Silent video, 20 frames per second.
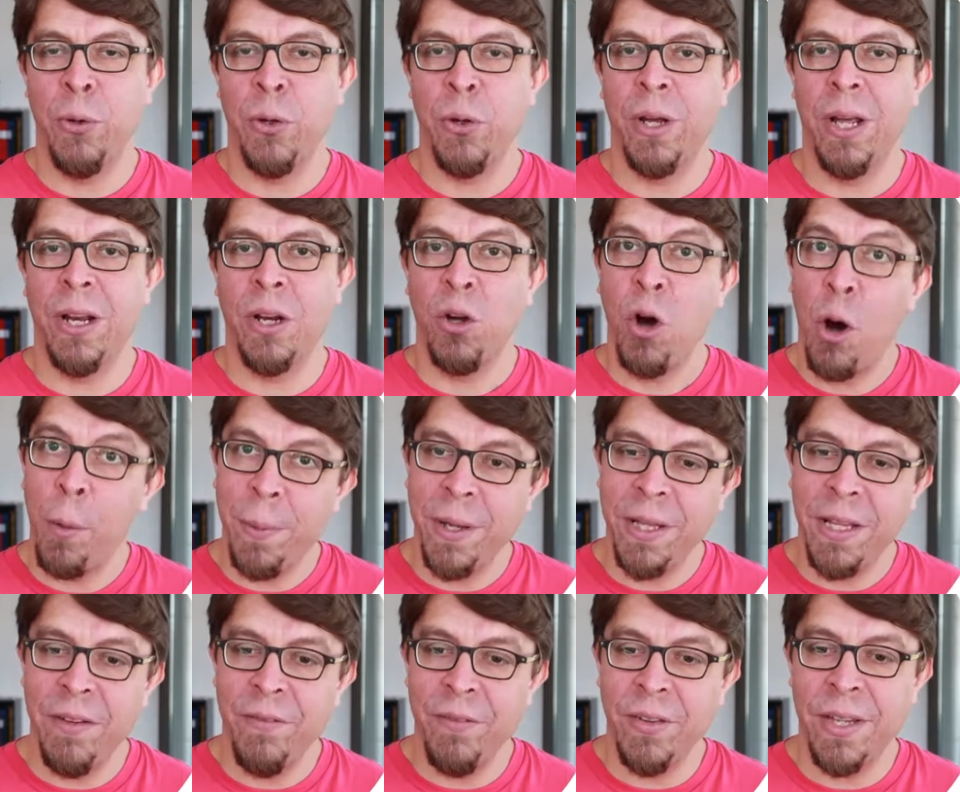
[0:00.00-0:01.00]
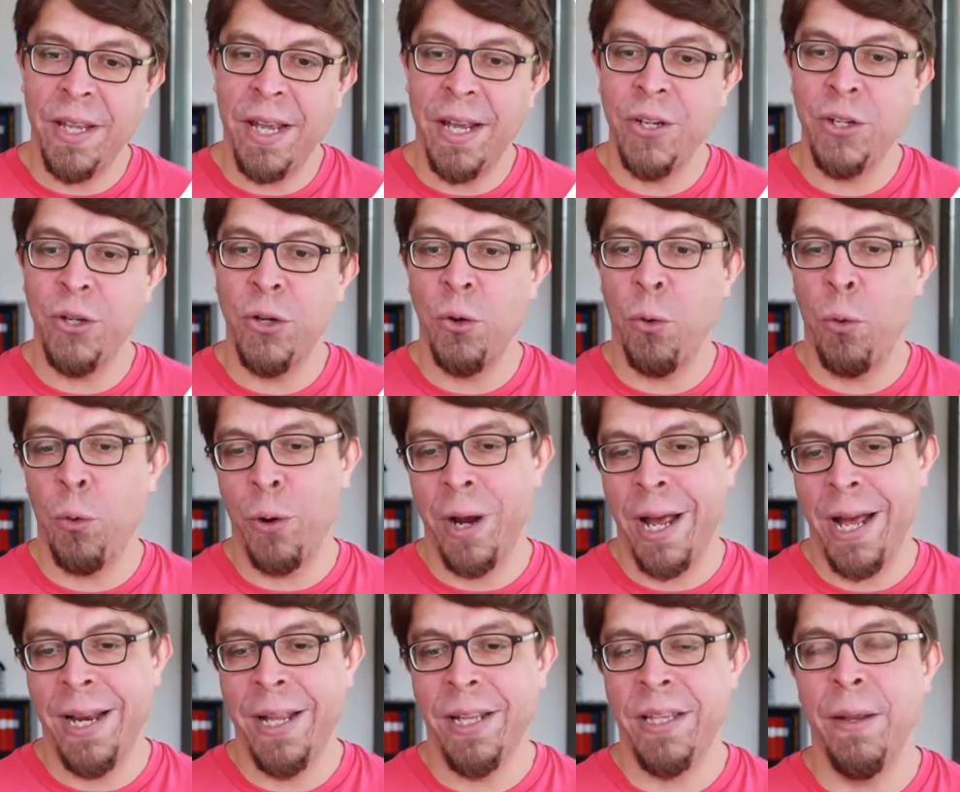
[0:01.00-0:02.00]
you can copy the invitation
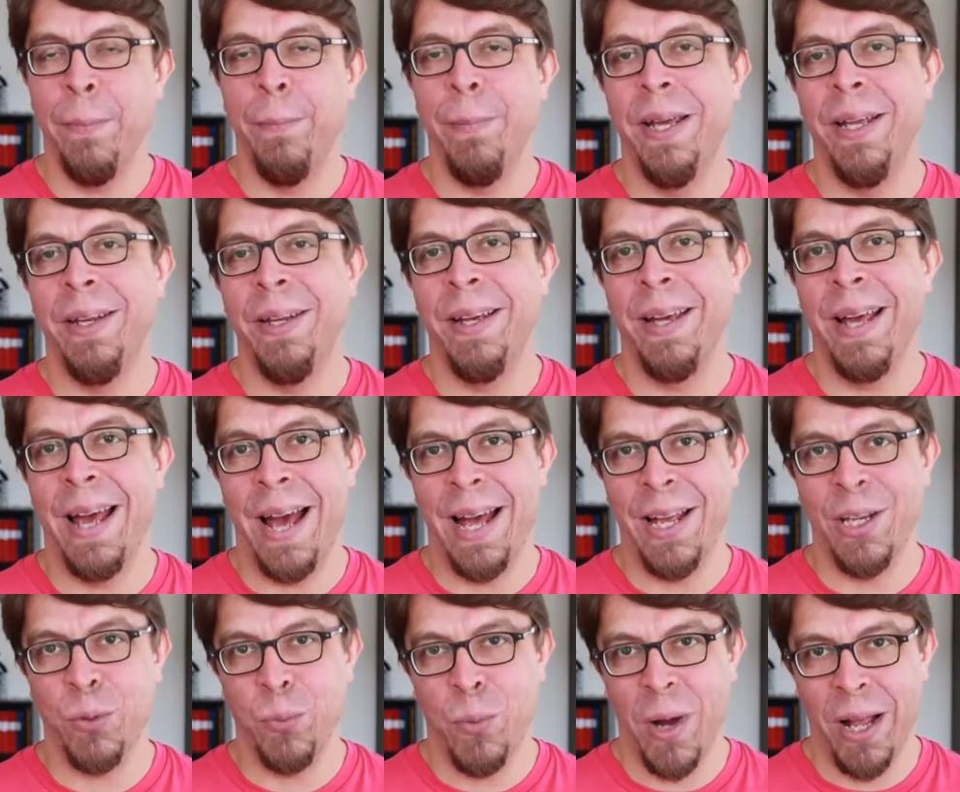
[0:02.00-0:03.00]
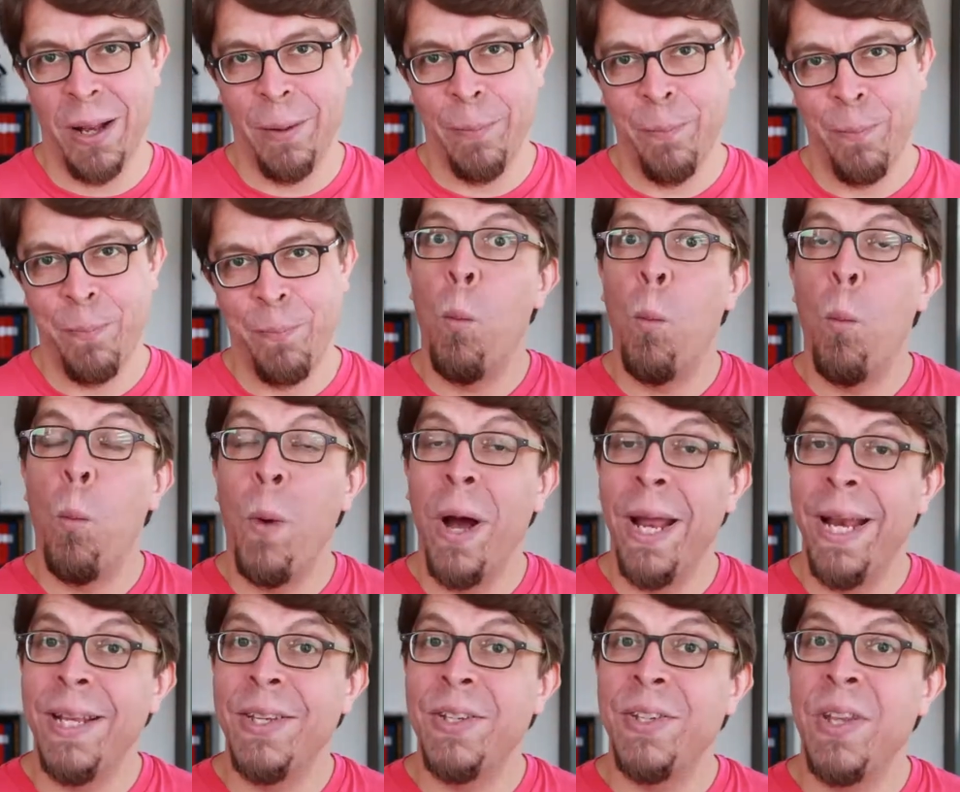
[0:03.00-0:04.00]
or edit the meeting as well.
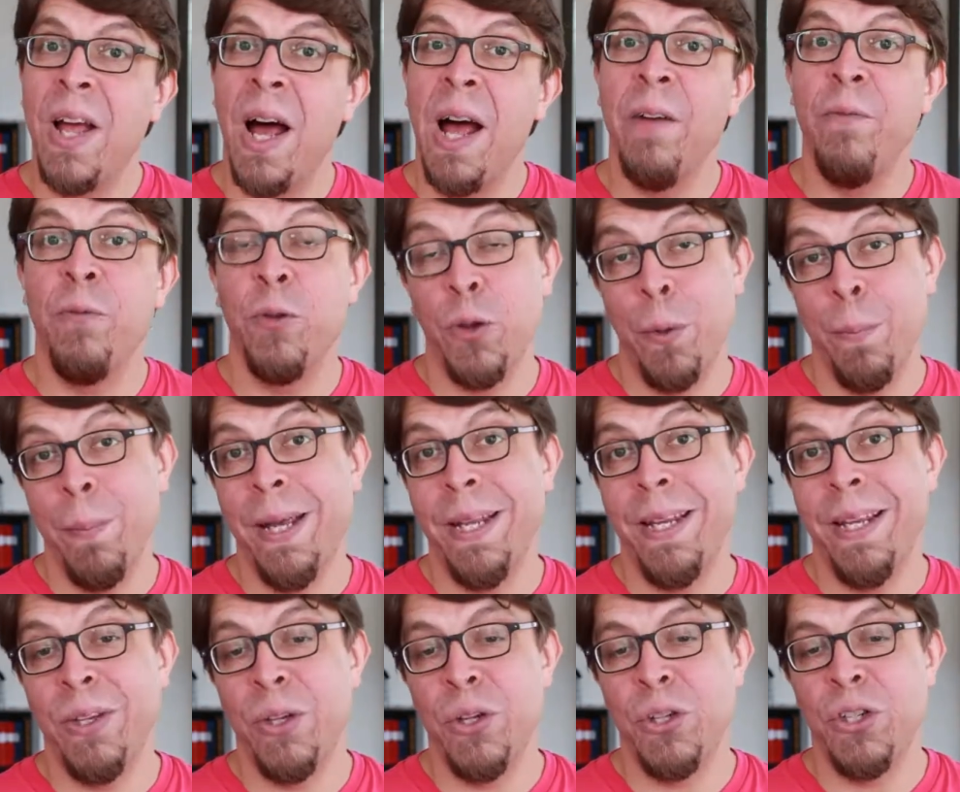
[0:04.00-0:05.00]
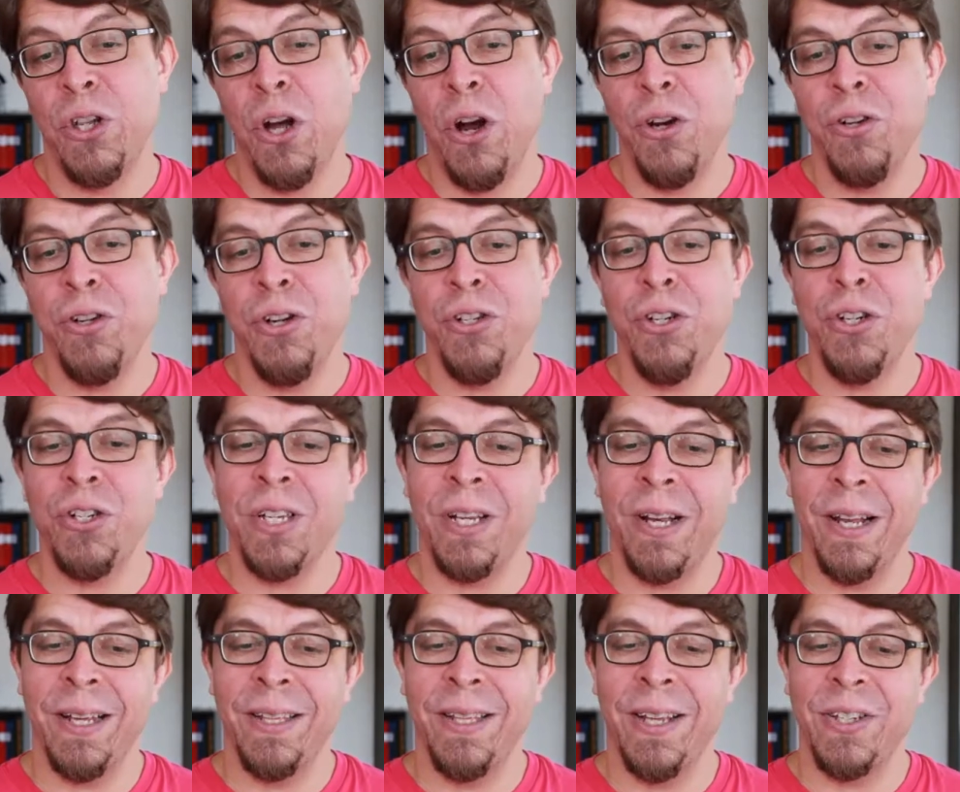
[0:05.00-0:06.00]
When it's time for the meeting to start,
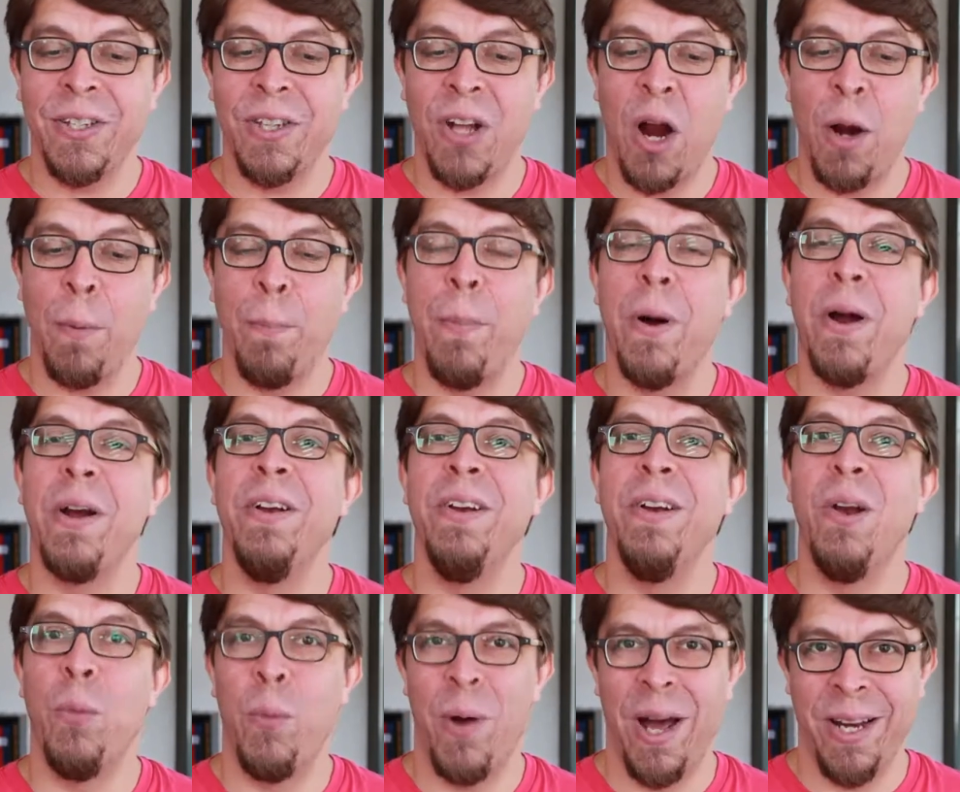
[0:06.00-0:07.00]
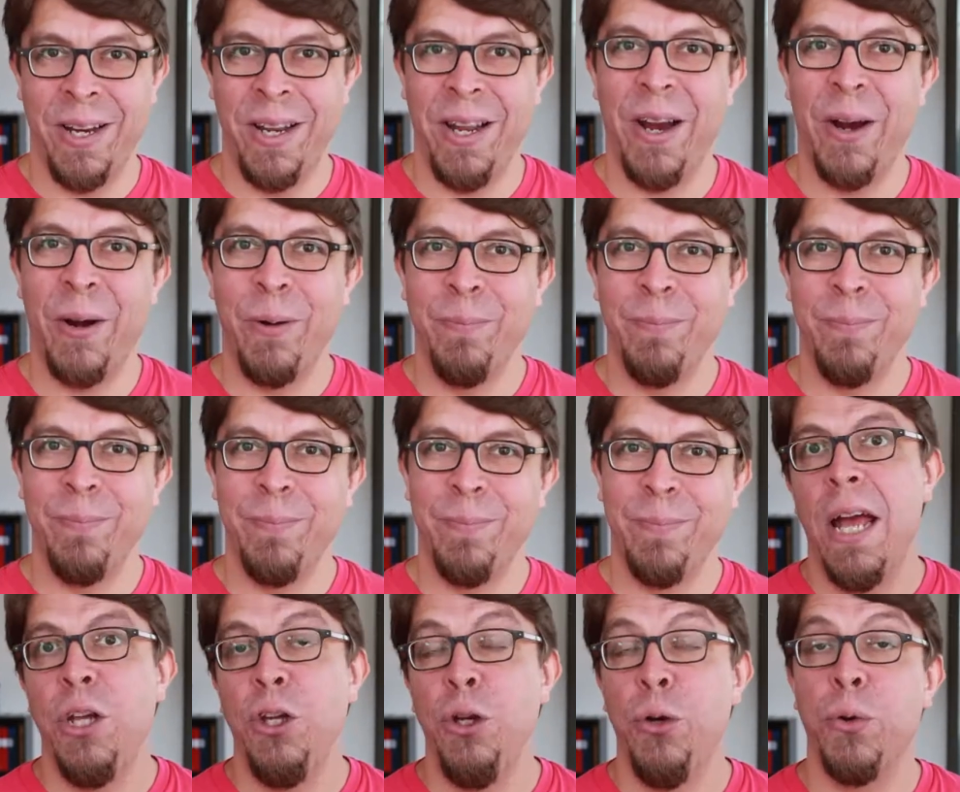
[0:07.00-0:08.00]
just click the Start button right here.
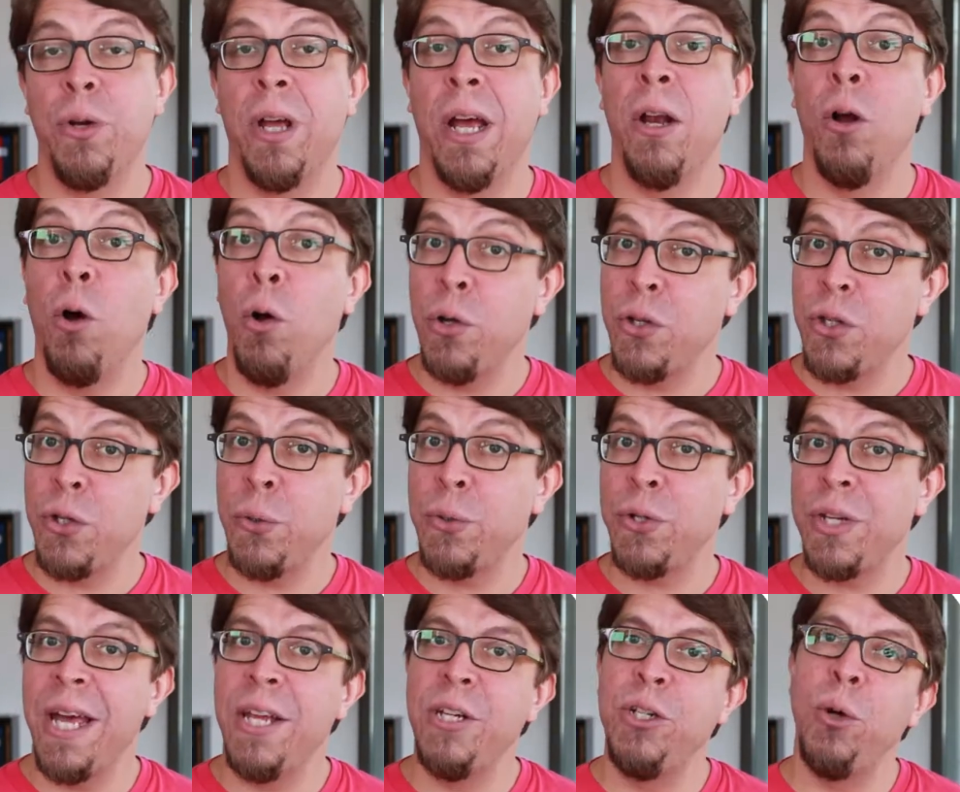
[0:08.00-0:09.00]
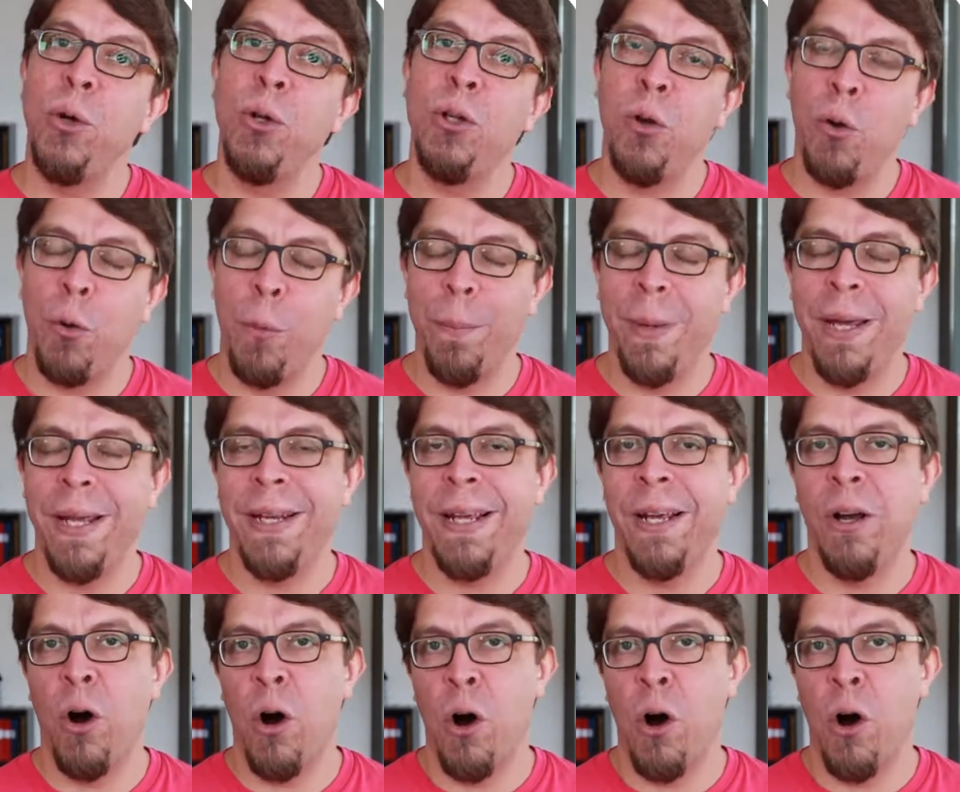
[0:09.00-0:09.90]
You can also schedule your meeting